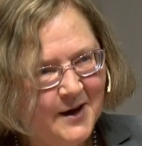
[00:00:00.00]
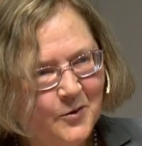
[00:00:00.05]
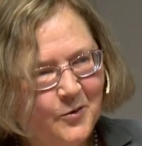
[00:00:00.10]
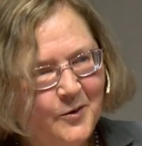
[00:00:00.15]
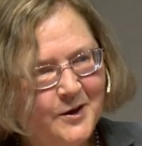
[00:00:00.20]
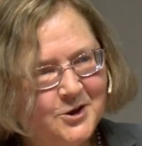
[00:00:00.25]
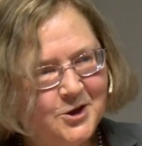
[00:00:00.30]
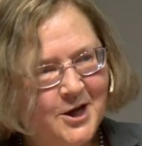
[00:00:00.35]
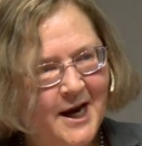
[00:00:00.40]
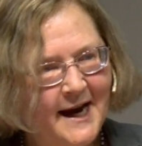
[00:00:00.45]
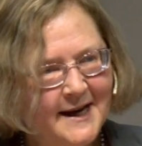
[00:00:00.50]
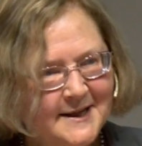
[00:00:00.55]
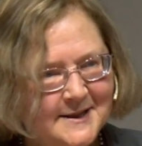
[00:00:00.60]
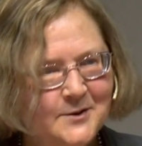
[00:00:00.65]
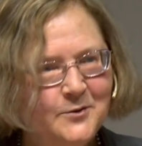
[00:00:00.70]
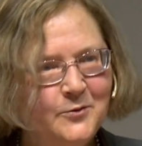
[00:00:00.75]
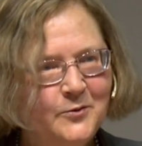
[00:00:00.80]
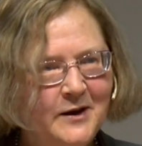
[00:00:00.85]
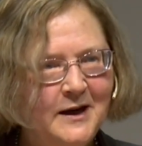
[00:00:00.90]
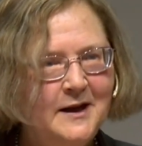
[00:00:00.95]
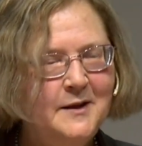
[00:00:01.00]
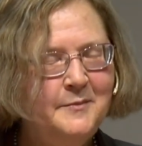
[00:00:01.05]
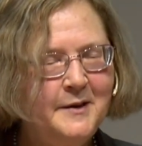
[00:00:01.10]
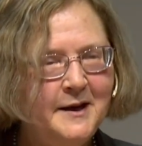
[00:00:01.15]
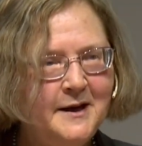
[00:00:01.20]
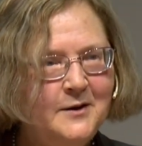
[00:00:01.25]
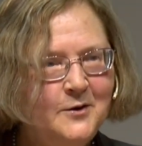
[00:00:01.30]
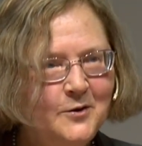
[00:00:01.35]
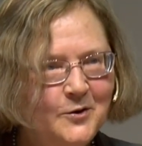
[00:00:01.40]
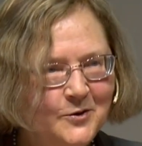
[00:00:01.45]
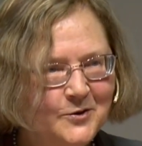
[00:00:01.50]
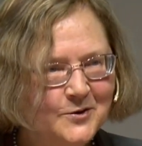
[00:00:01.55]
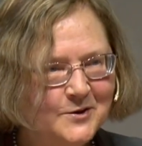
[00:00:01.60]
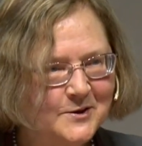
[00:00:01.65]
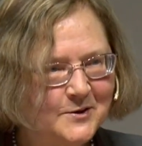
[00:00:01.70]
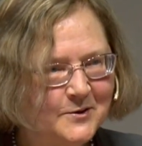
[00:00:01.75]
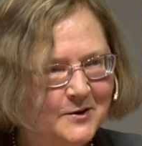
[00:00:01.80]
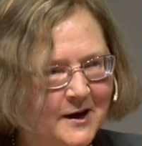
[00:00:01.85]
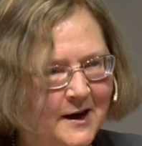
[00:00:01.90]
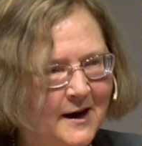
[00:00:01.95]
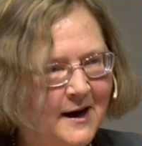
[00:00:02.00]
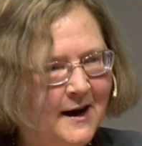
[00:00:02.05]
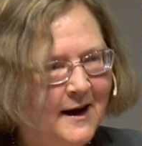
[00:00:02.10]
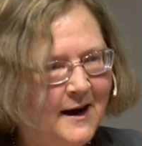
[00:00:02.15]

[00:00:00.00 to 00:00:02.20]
which hasn't really been used